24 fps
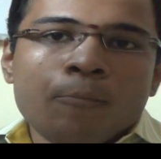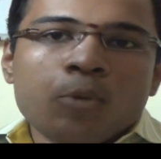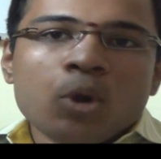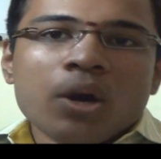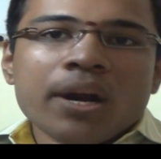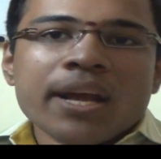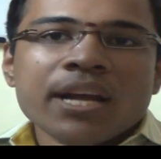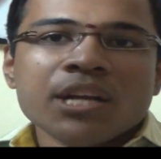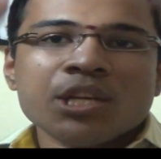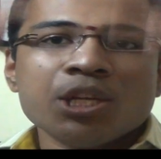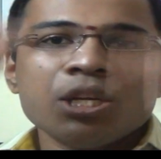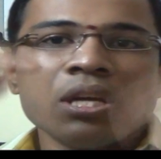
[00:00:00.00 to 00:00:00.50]

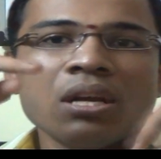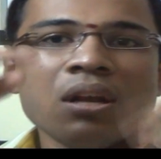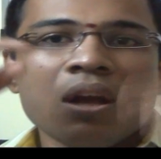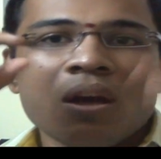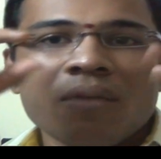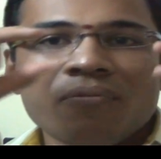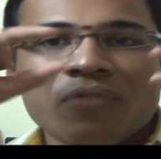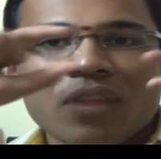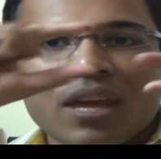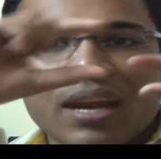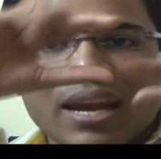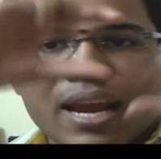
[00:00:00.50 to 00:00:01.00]
production
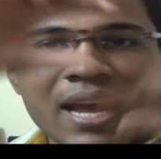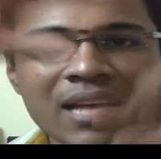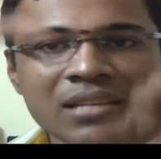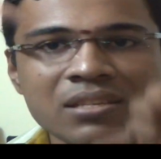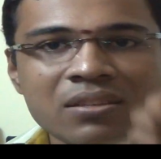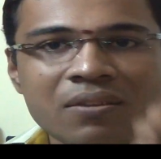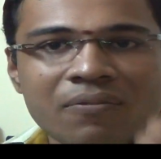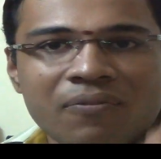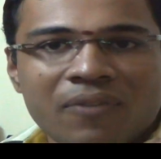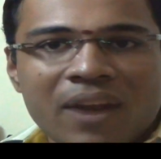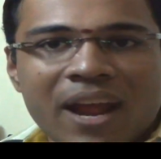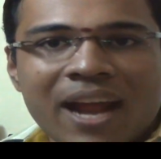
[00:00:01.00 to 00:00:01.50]
of the
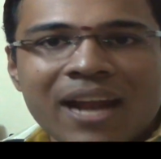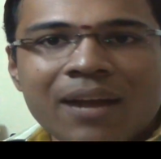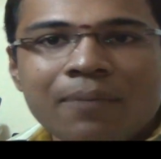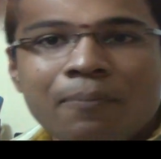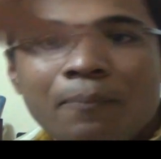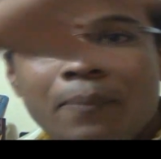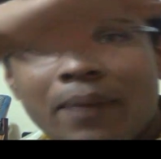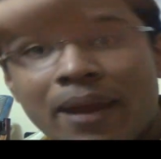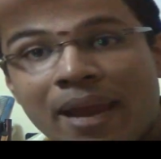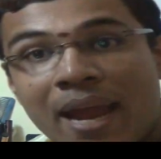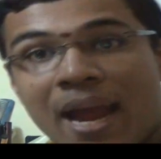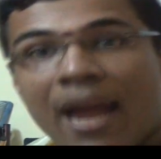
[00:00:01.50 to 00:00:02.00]
rays of
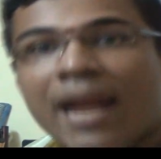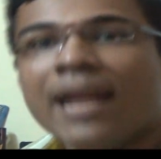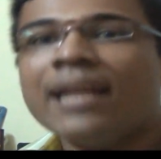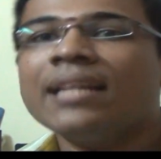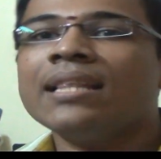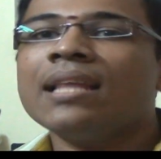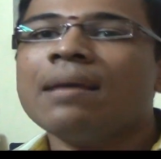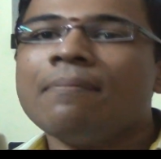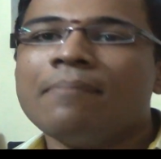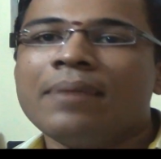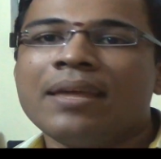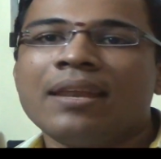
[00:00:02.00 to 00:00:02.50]
light
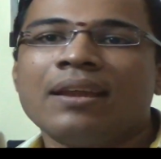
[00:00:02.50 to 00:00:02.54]
behind the